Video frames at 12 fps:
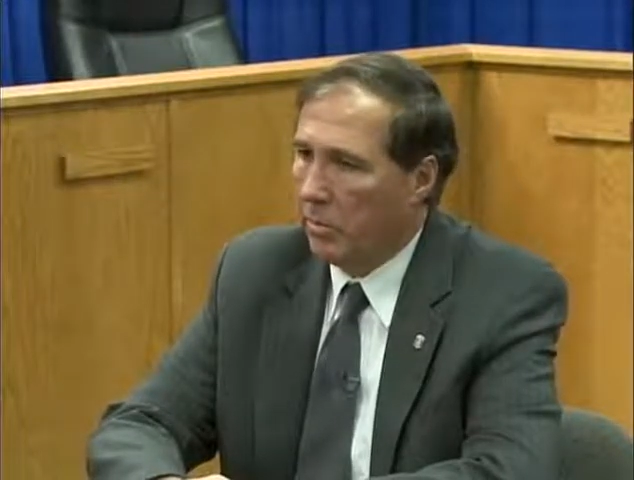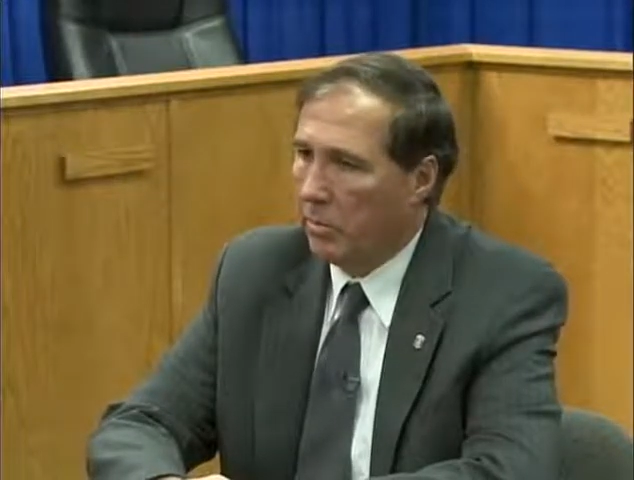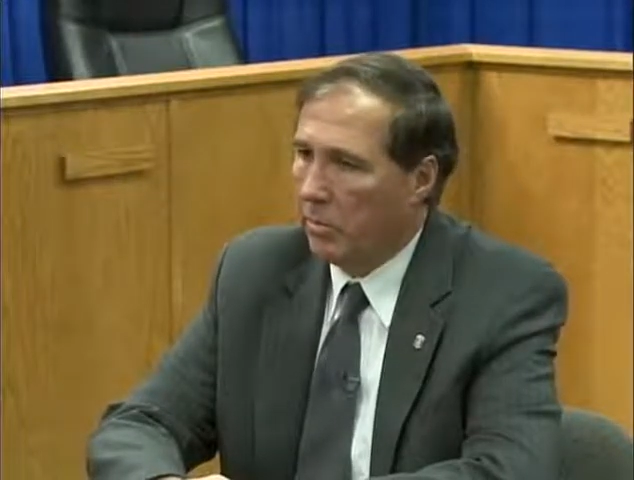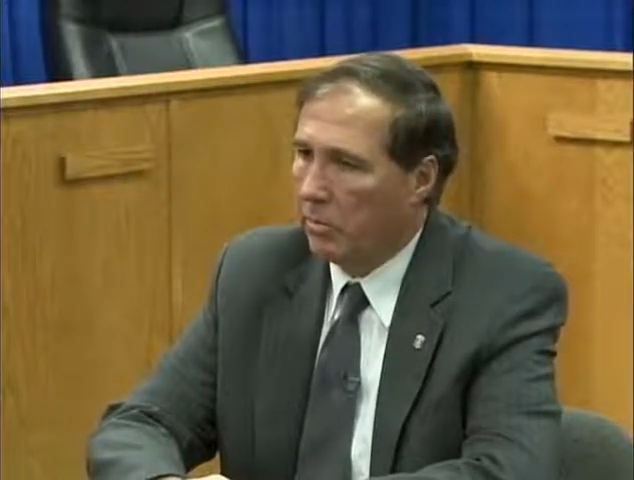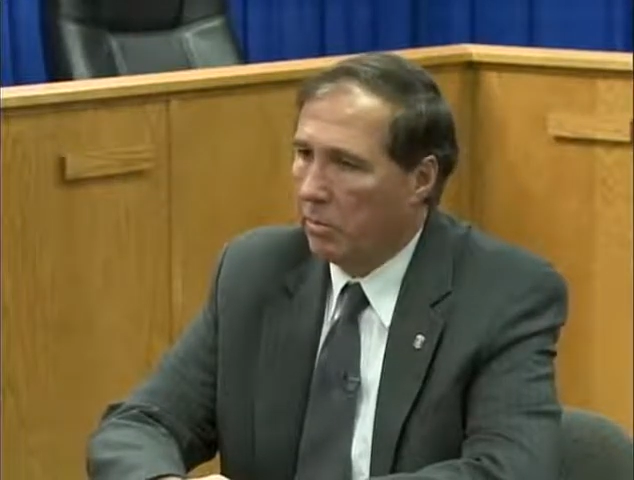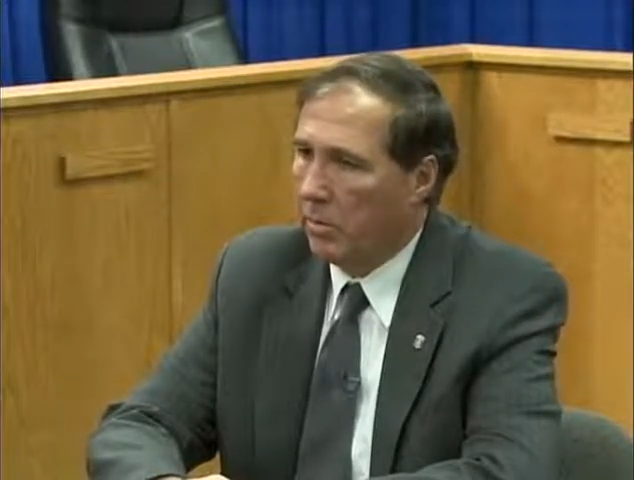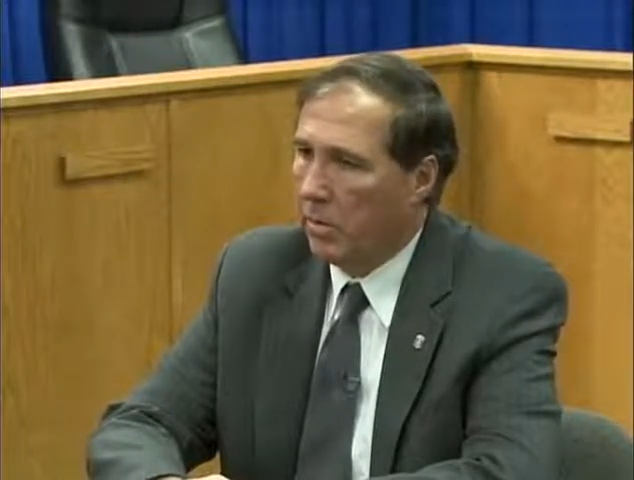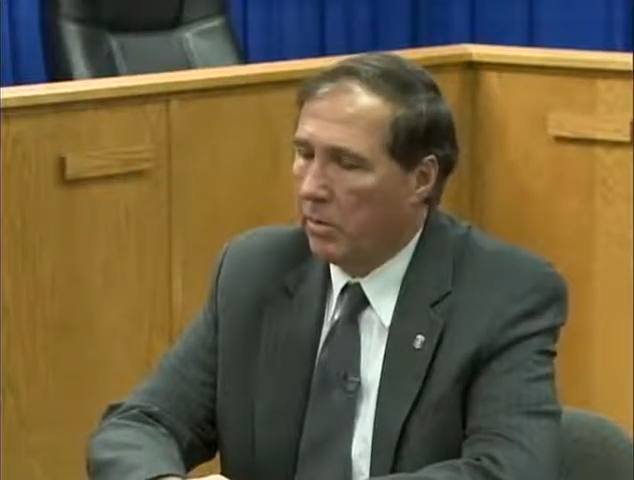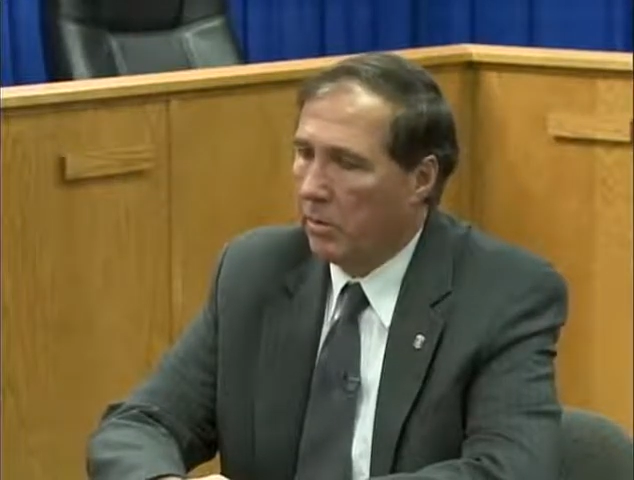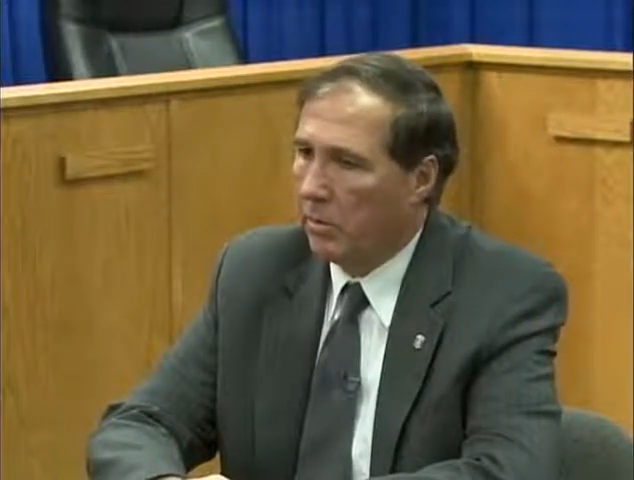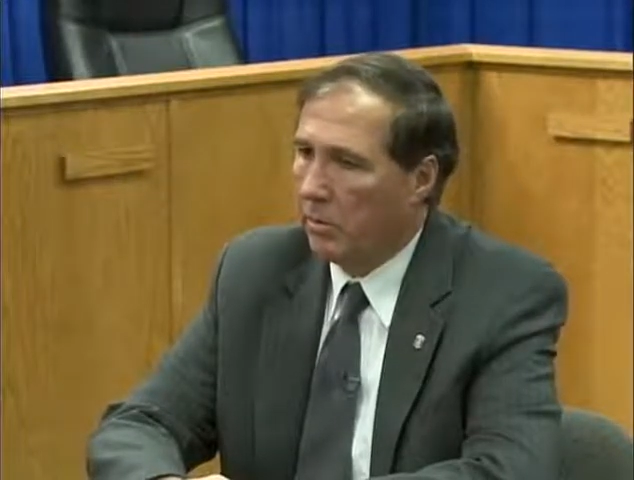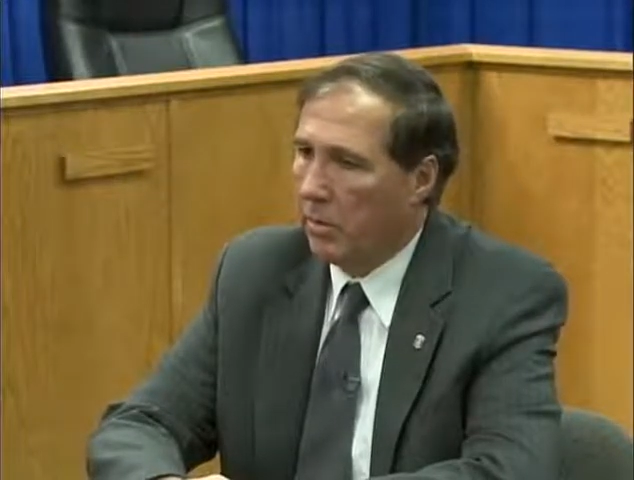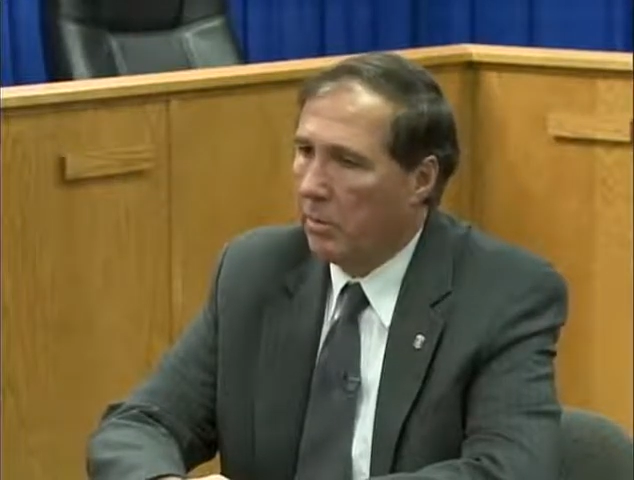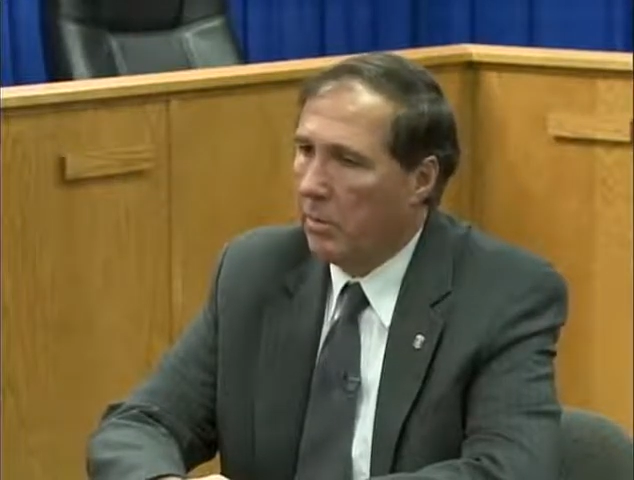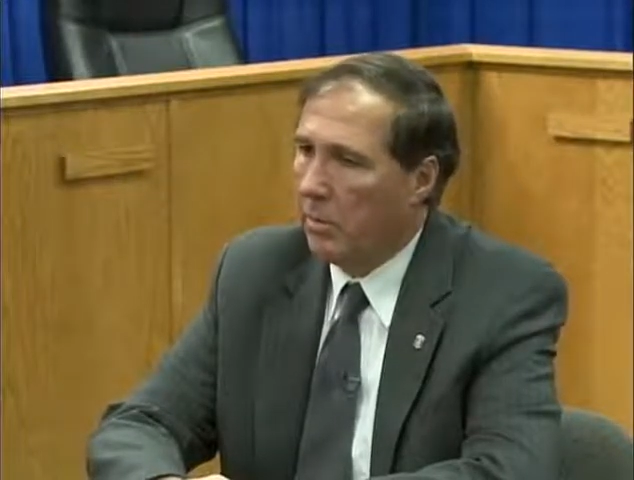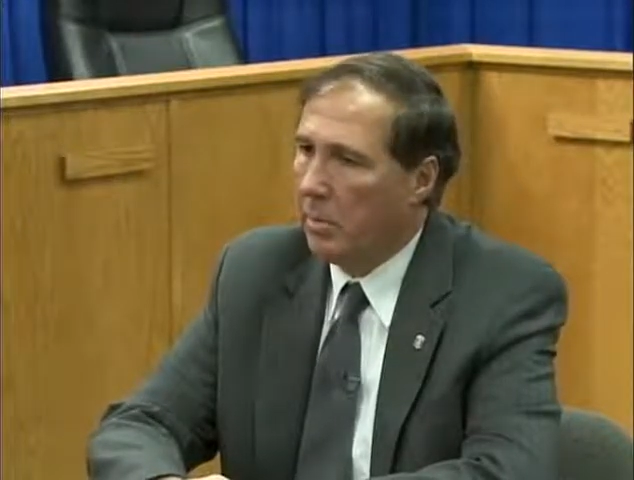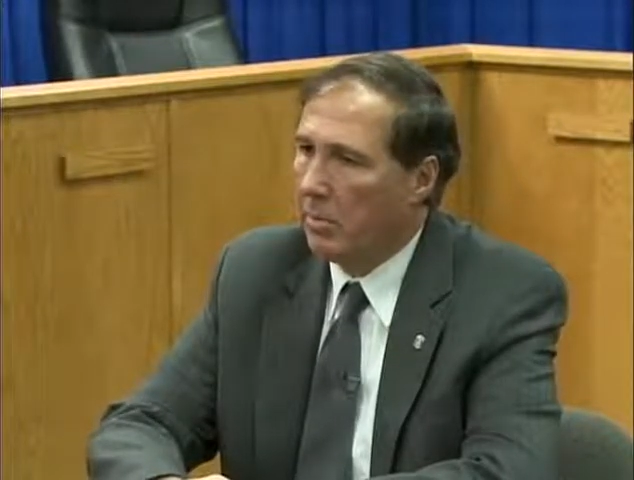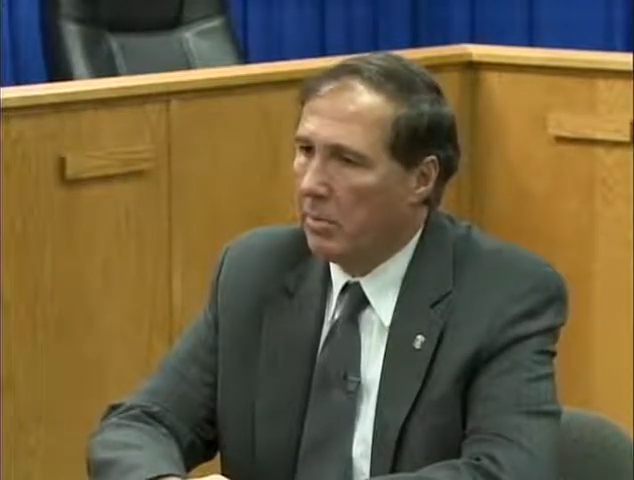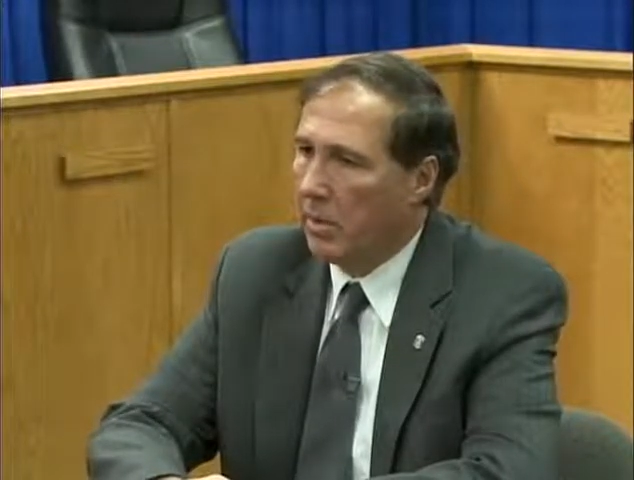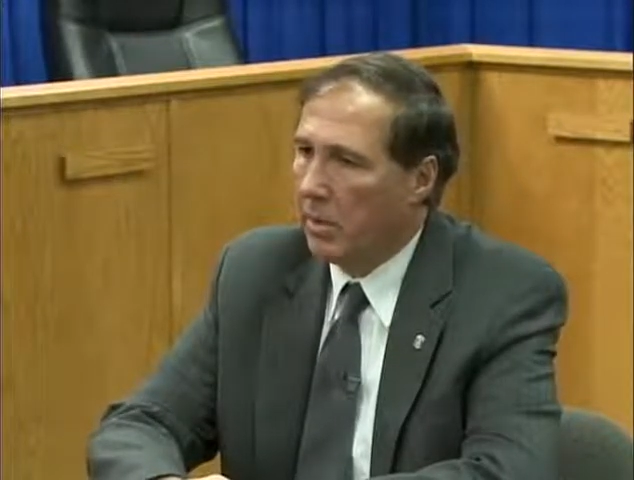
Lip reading: those family members